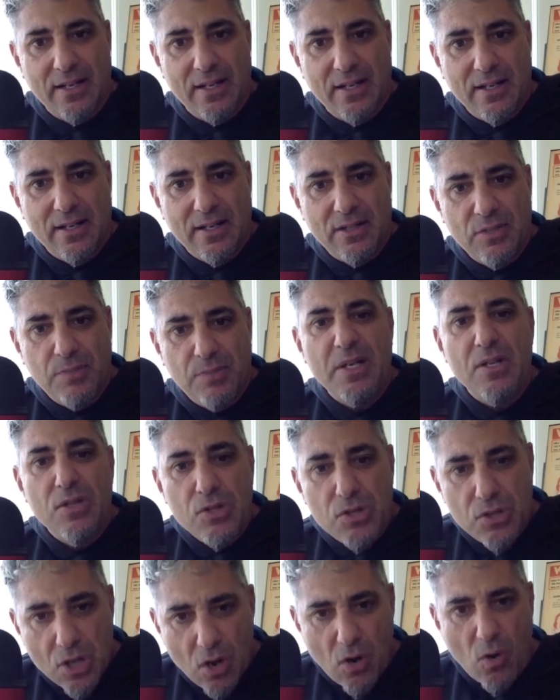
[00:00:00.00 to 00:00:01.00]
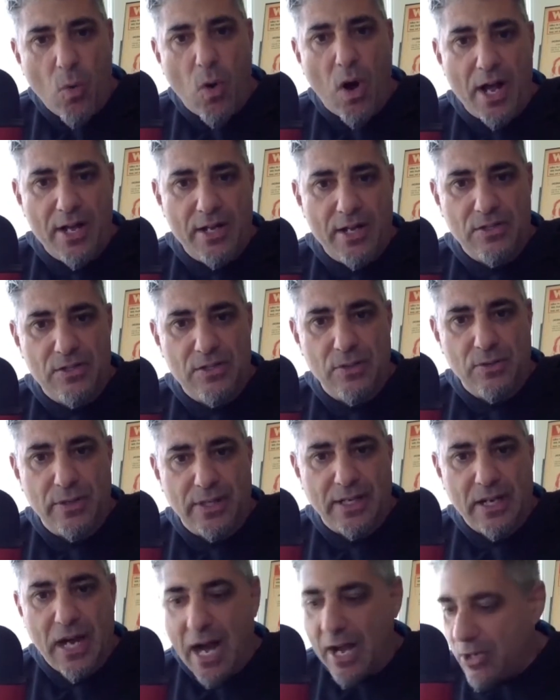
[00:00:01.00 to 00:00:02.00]
You better know why you're doing
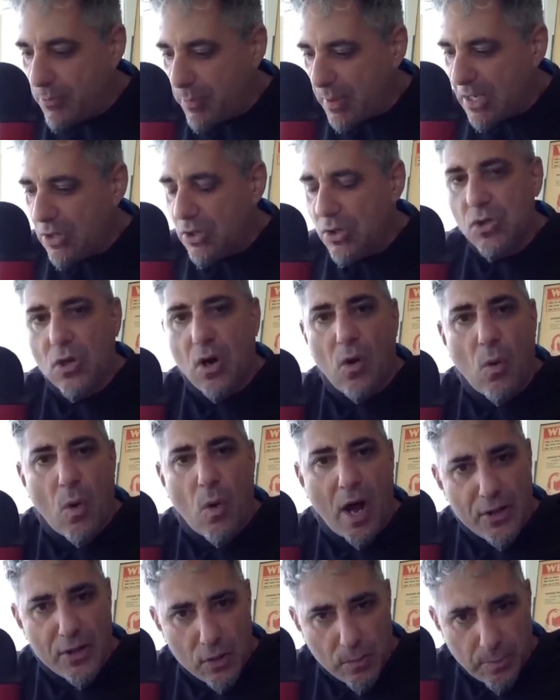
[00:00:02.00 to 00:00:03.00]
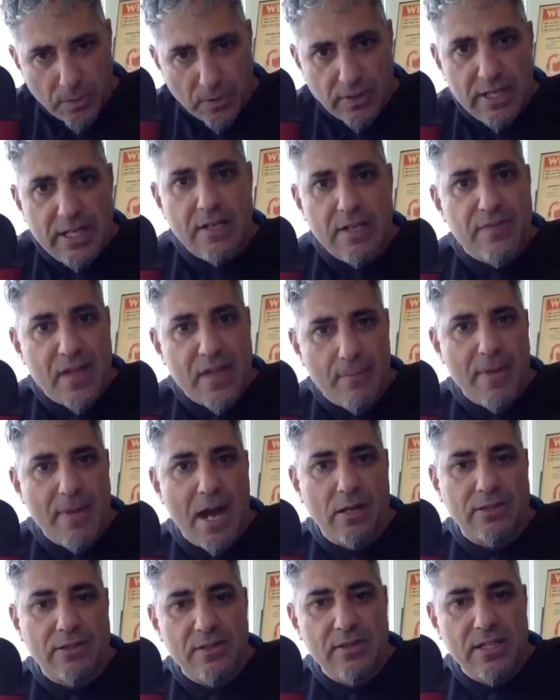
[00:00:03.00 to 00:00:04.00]
it. You better know why you believe that
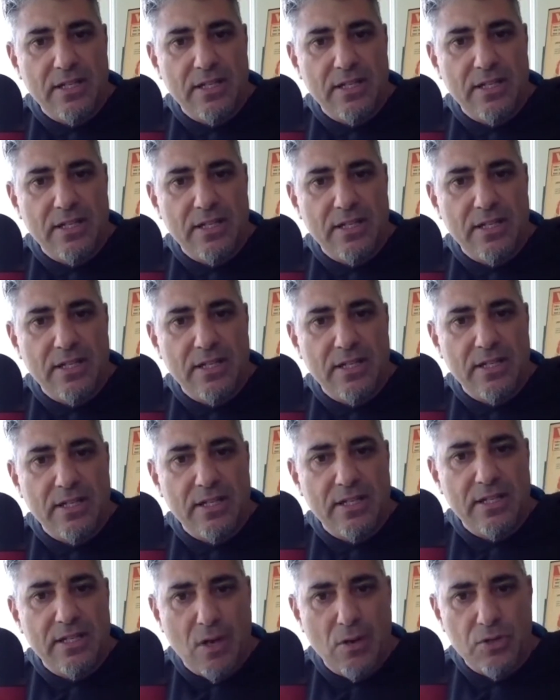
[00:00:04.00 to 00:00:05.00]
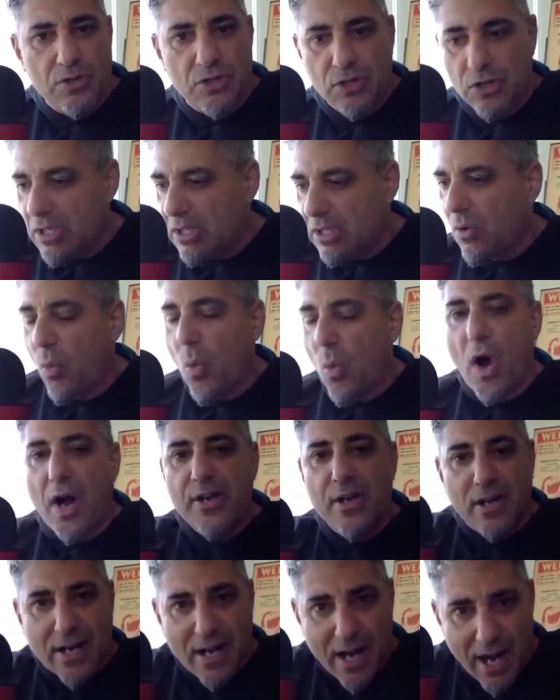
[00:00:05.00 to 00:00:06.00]
mountain needs to move into an ocean. You know why
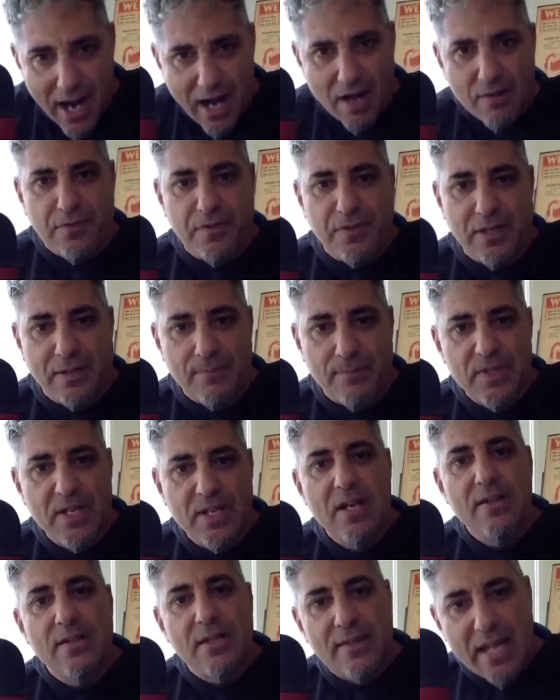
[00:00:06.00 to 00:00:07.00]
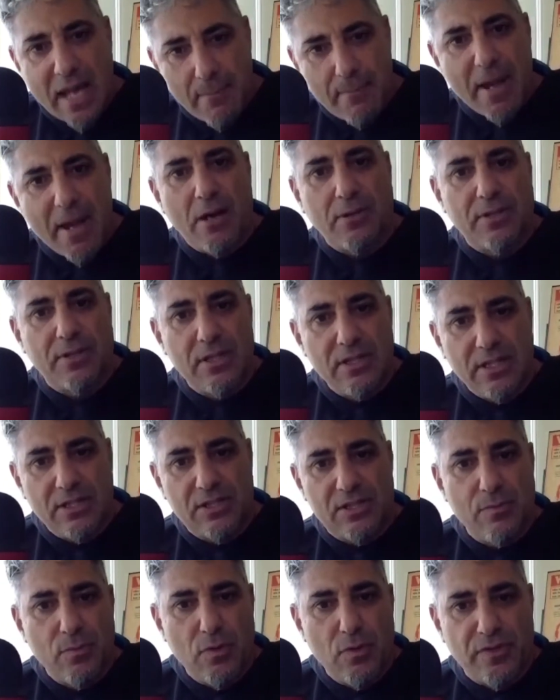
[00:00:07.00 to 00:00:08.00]
you're confident that mountain
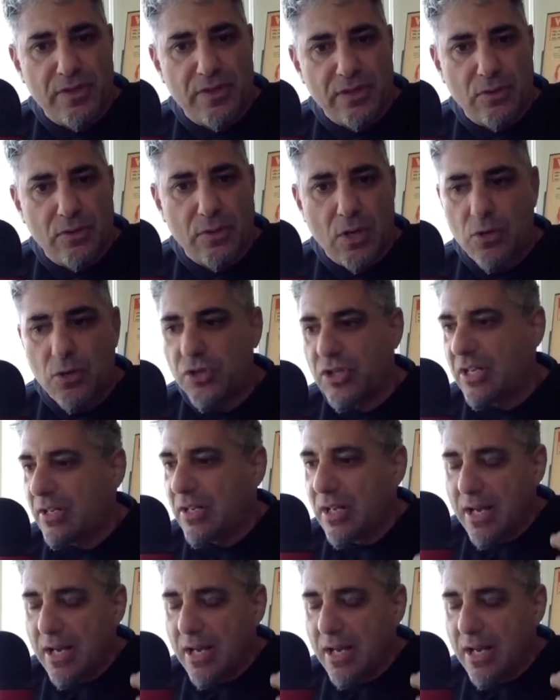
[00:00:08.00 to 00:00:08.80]
needs to move into an ocean,